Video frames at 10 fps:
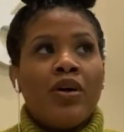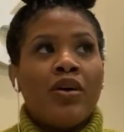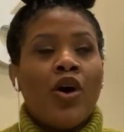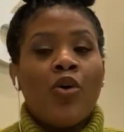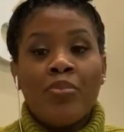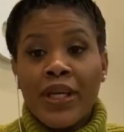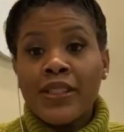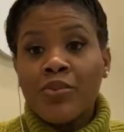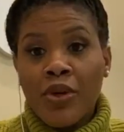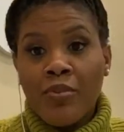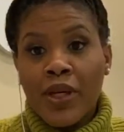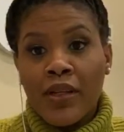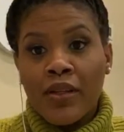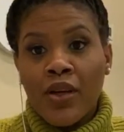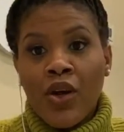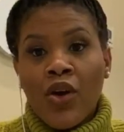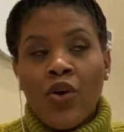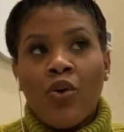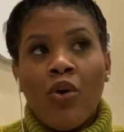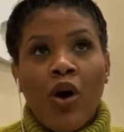obese women
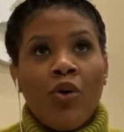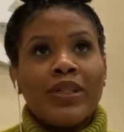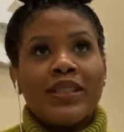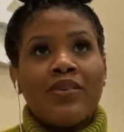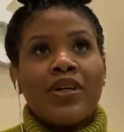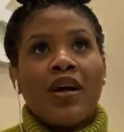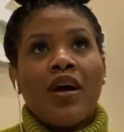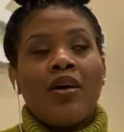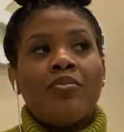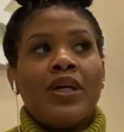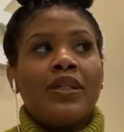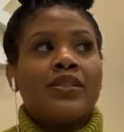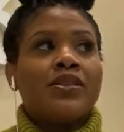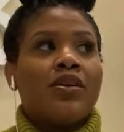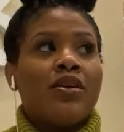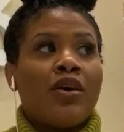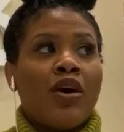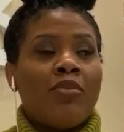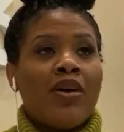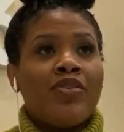who are always leaving comments on
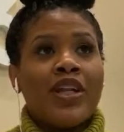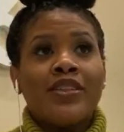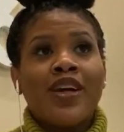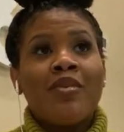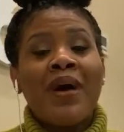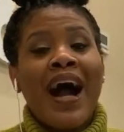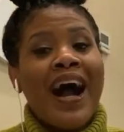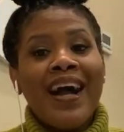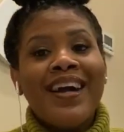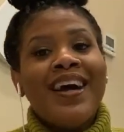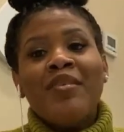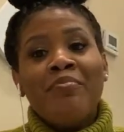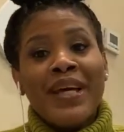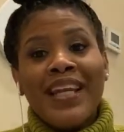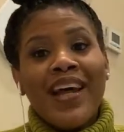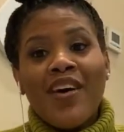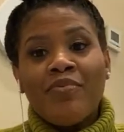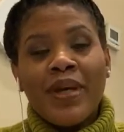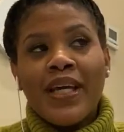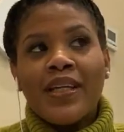my videos talking about, men love
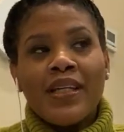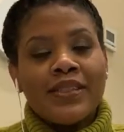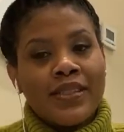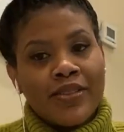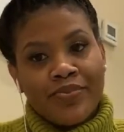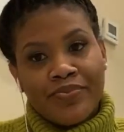me. Listen.